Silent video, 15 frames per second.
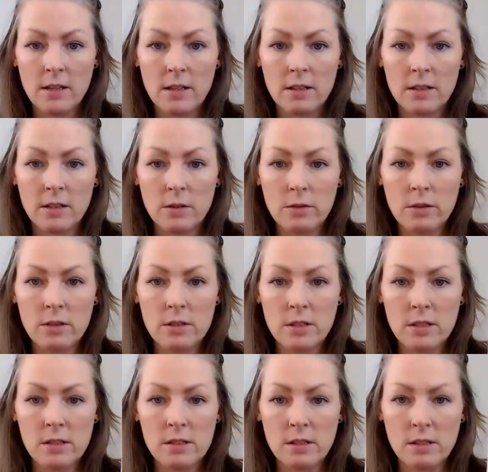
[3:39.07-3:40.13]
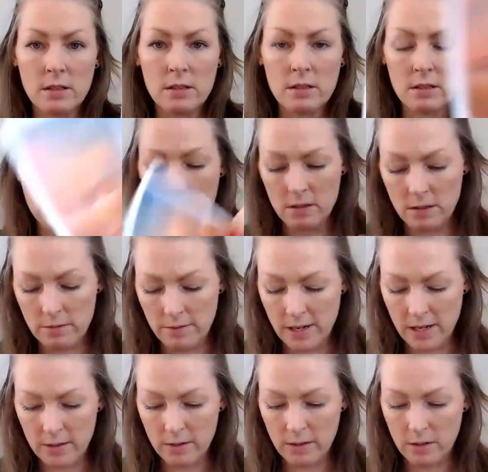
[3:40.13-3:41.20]
Go the distance
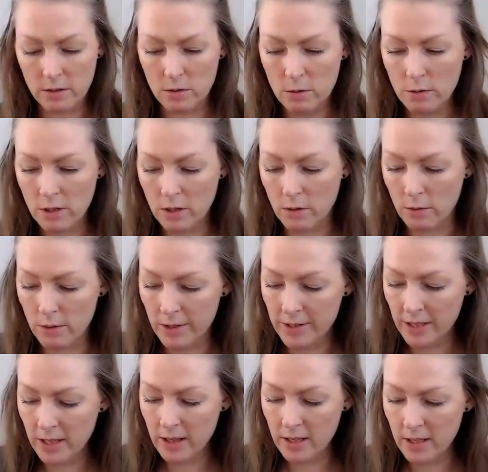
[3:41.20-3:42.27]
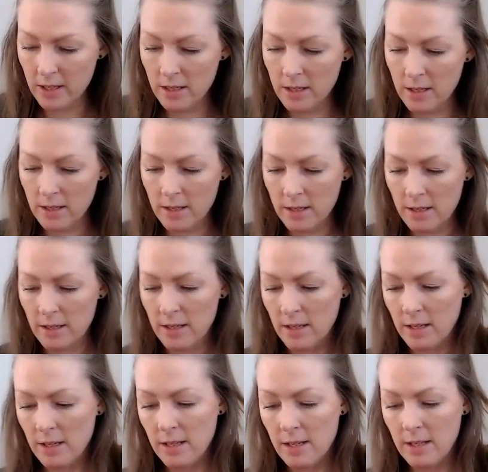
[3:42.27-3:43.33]
around the unicorn and then
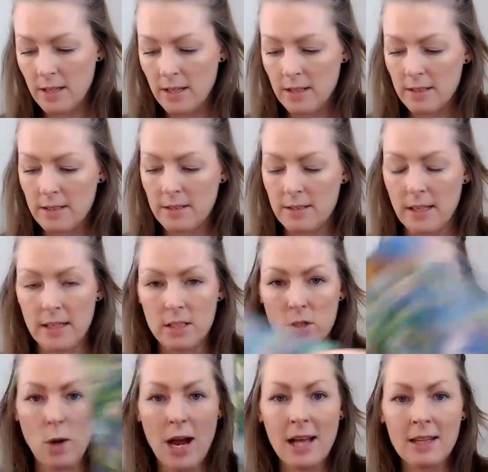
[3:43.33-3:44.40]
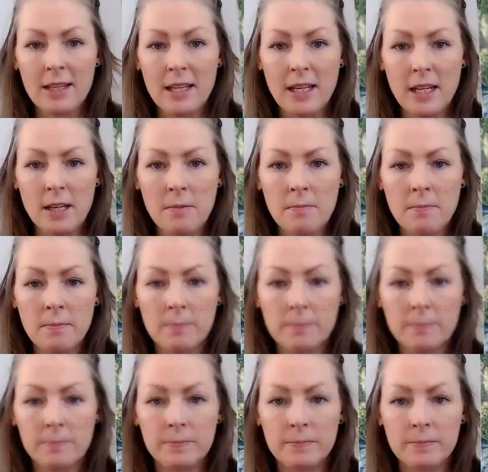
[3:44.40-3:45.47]
sensuality.
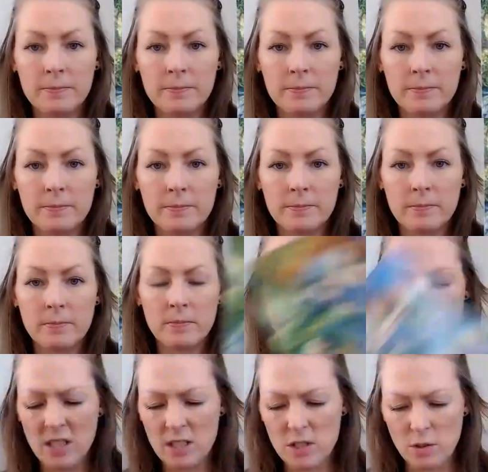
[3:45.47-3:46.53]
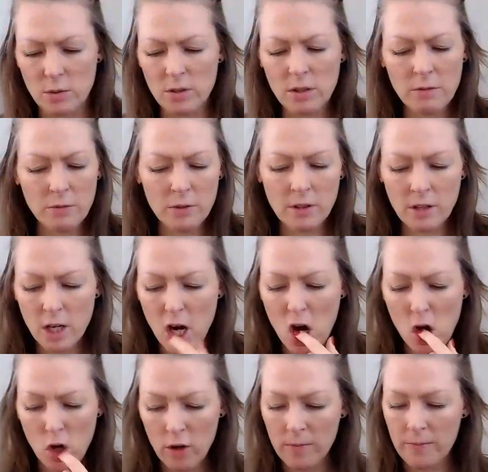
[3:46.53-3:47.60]
Did I show you the fourth card?
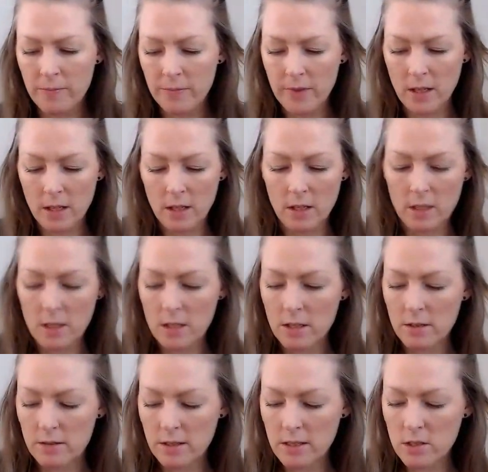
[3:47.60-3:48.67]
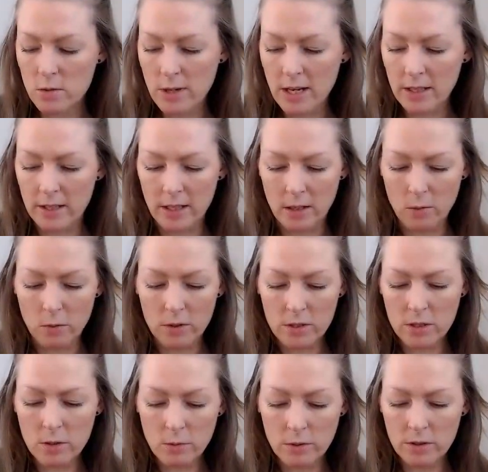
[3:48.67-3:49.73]
Sensuality. What do
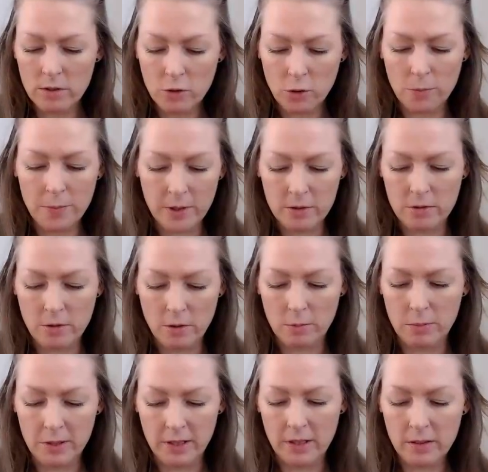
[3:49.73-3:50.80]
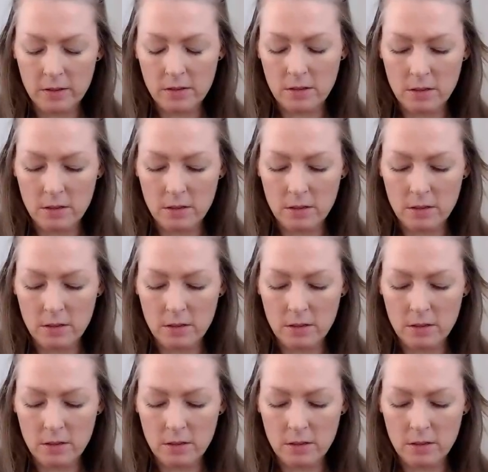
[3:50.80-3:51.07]
you want Scorpio to know, please?